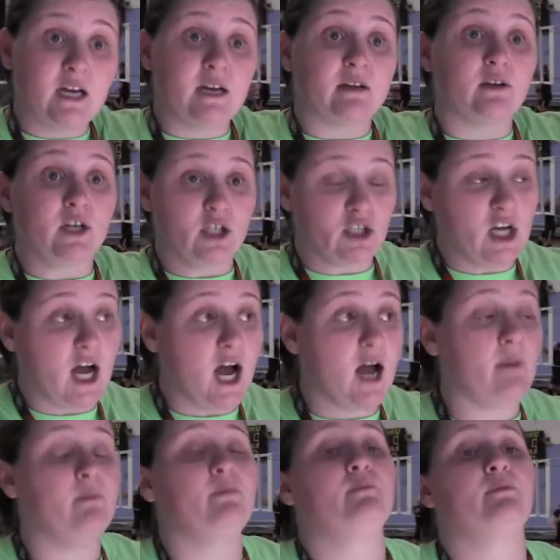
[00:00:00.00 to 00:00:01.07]
Good
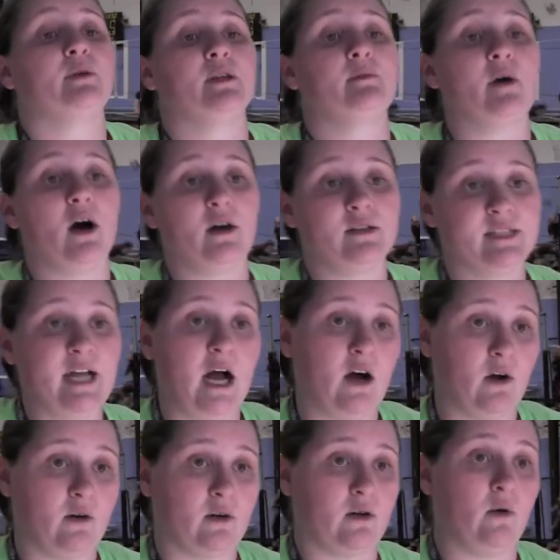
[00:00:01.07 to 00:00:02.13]
job, but the ball is
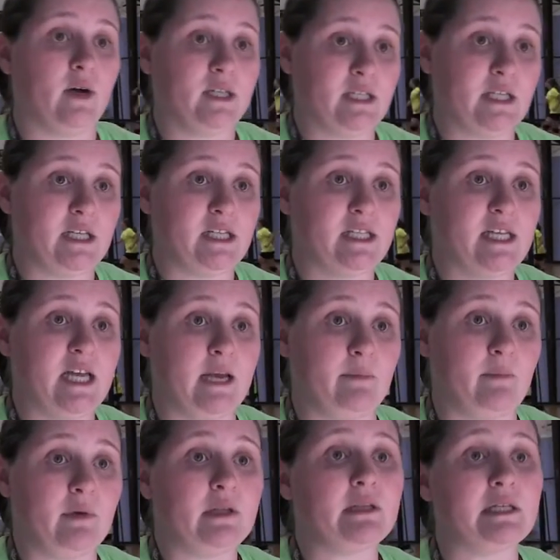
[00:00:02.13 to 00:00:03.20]
now going to this team.
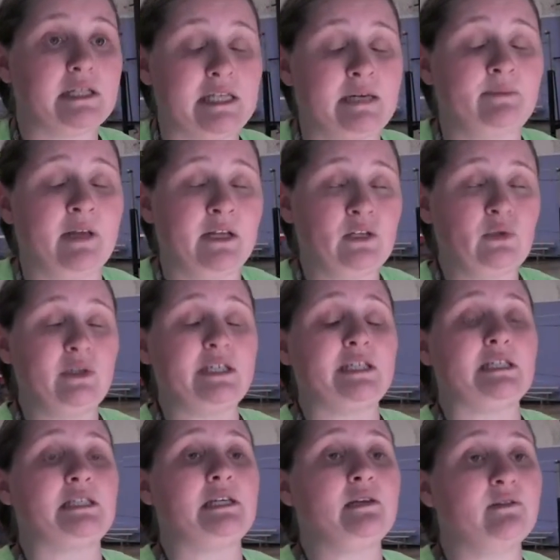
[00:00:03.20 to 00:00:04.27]
The team that's
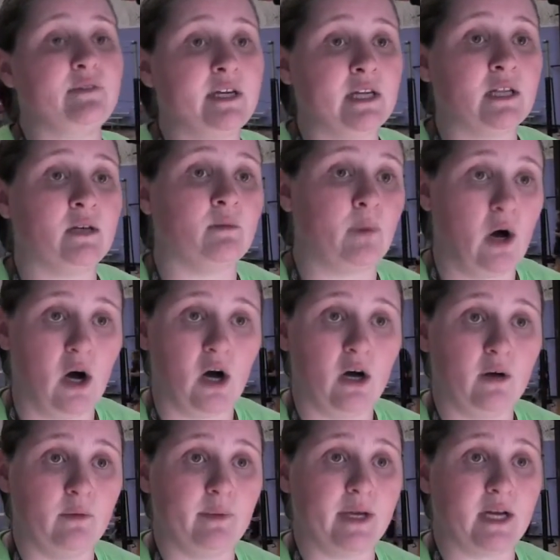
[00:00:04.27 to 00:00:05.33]
receiving the
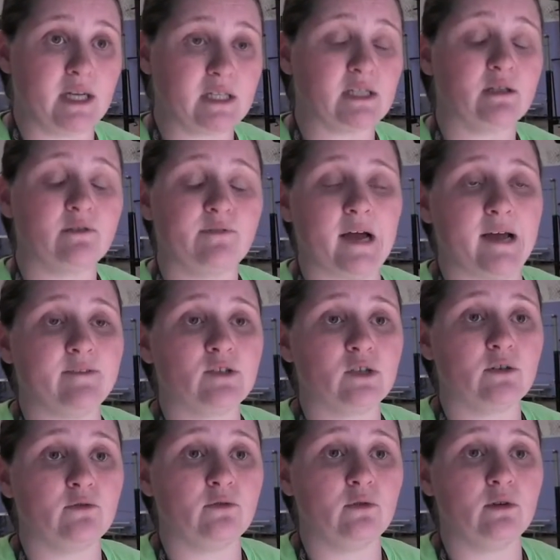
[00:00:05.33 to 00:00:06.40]
ball, because of the 5
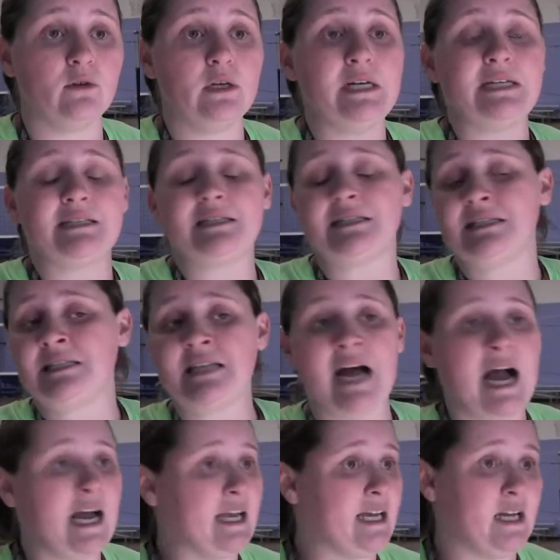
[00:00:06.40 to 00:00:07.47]
serve rule, does
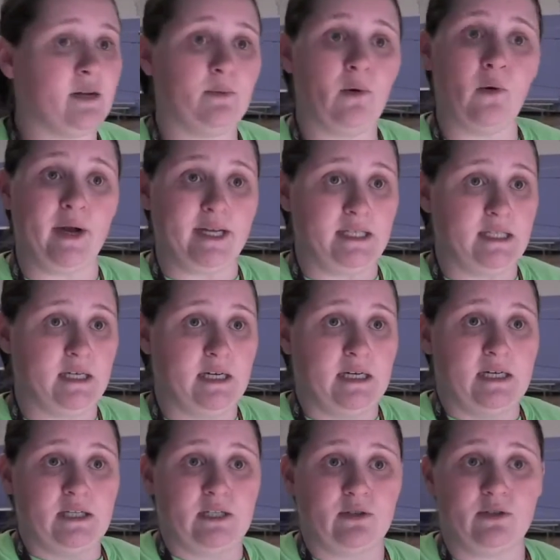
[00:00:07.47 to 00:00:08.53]
not get a point.
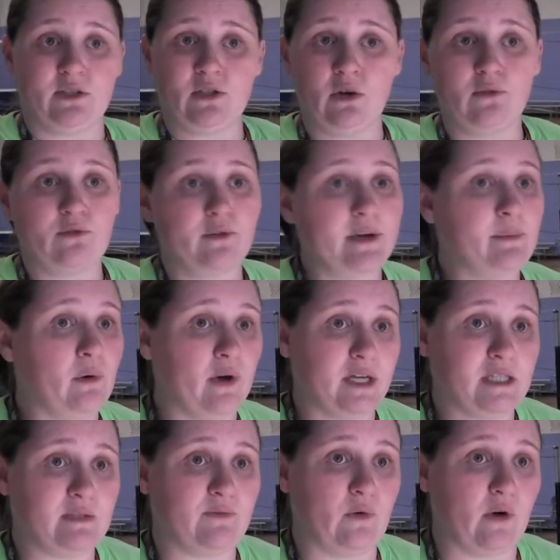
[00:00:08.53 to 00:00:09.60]
So there's no free
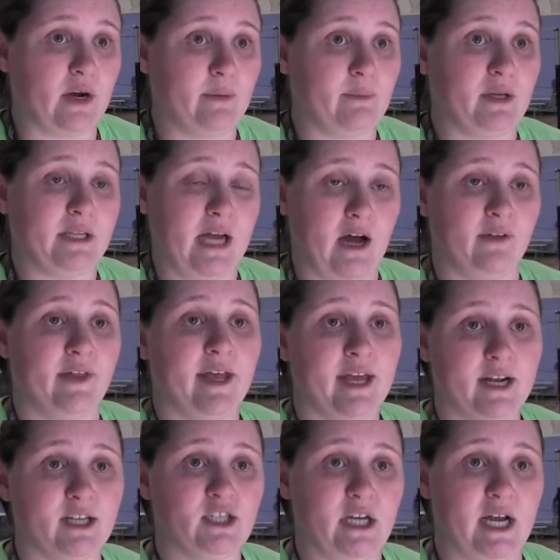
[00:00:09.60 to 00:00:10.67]
points for it, but now they
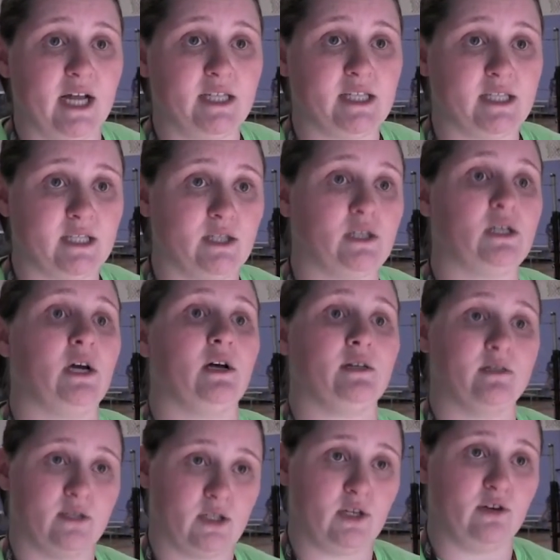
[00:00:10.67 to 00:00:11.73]
get a chance to
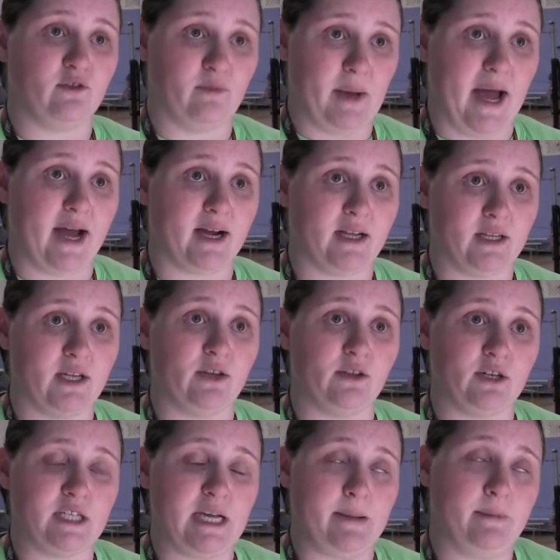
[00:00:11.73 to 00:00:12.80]
serve back at the
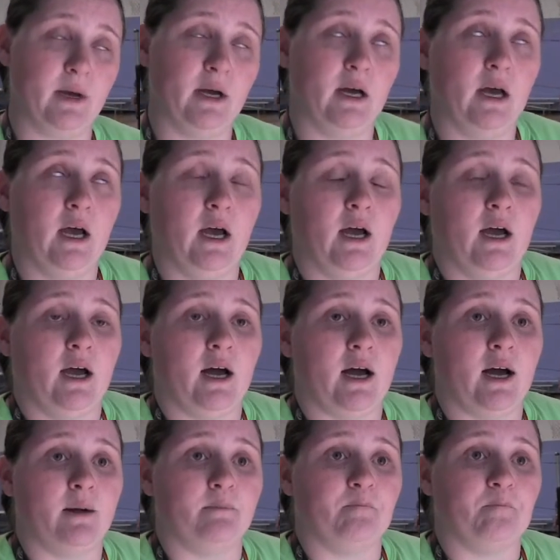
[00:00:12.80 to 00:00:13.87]
other
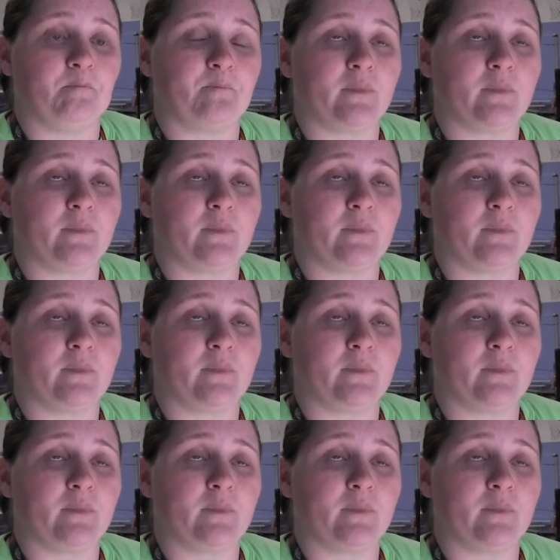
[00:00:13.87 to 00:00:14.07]
team.